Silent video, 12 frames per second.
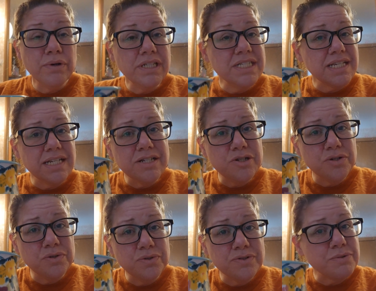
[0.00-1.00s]
We're just going to
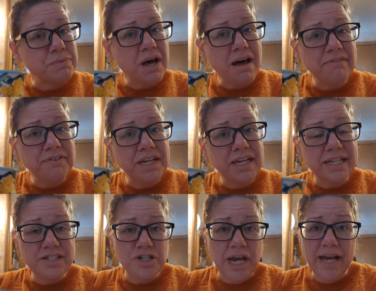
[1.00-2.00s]
do some
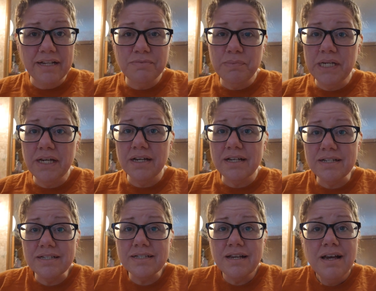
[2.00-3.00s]
coffee and chat
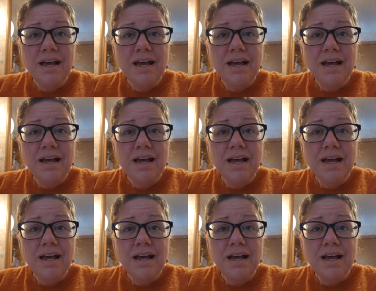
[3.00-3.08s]
because